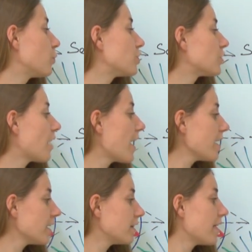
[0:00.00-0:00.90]
which
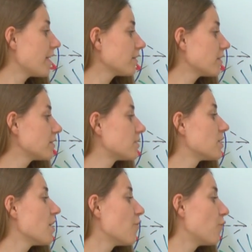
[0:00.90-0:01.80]
lie in
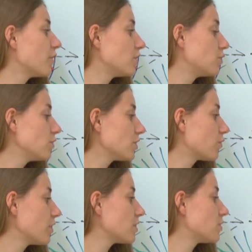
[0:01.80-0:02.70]
angles forty-two
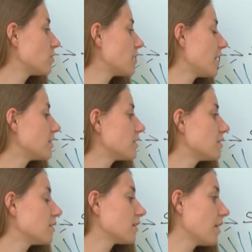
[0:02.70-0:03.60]
degrees to the
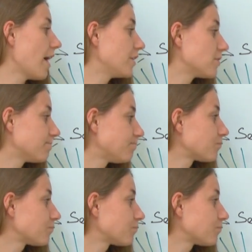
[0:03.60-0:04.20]
incident light.